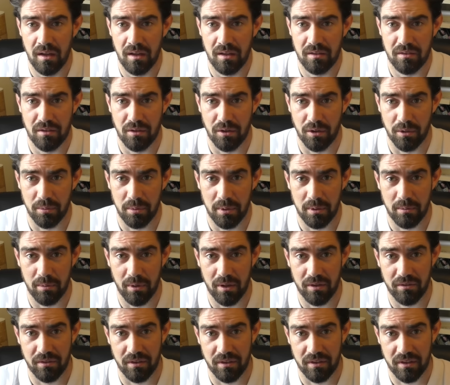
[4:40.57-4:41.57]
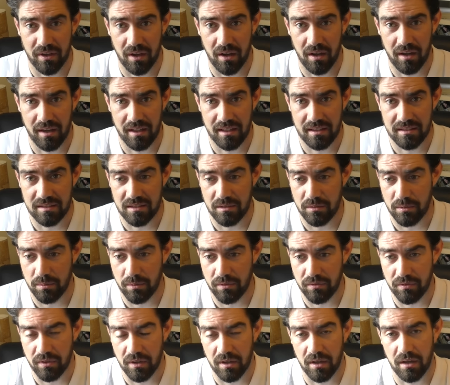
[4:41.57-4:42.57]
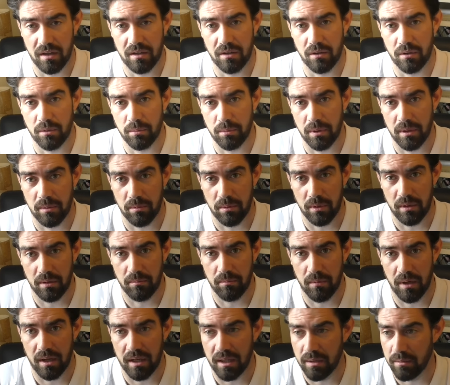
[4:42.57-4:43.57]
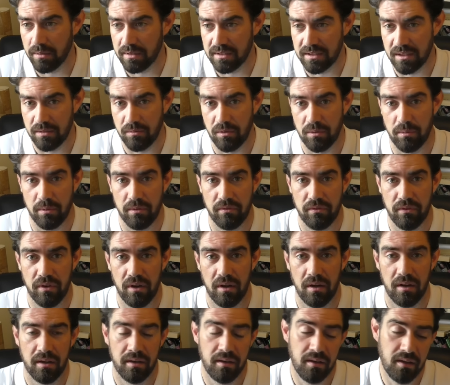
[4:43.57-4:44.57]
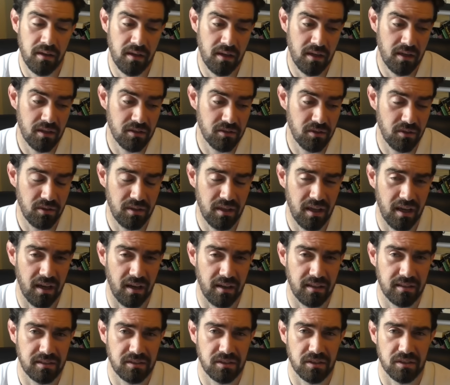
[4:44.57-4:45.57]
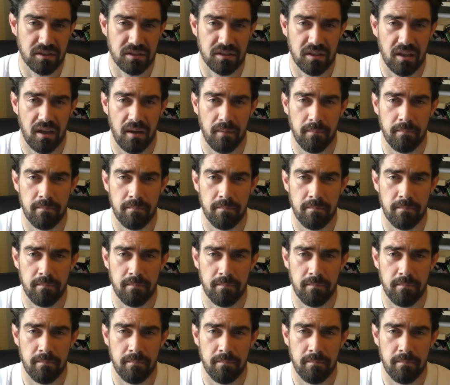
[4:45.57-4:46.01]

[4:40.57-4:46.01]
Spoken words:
There's a lot of people over in Thailand seem to be fine, a lot of people in Miami seem to be fine. So yeah, it's just